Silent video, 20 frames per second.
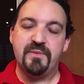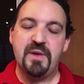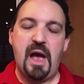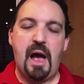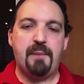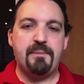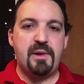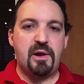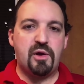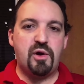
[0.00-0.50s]

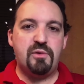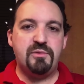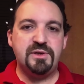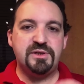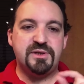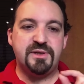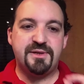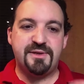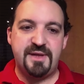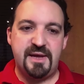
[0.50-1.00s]
And we're going
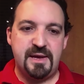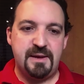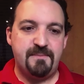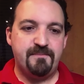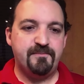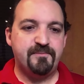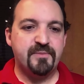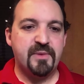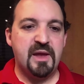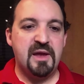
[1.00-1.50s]
to
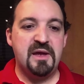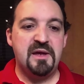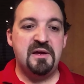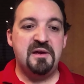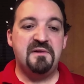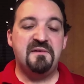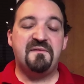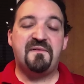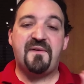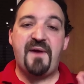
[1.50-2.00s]
see
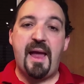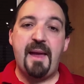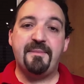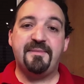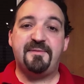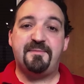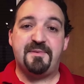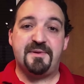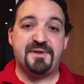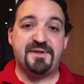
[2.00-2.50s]

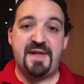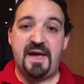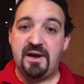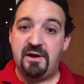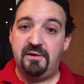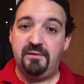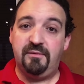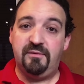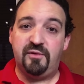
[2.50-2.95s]
frames per second.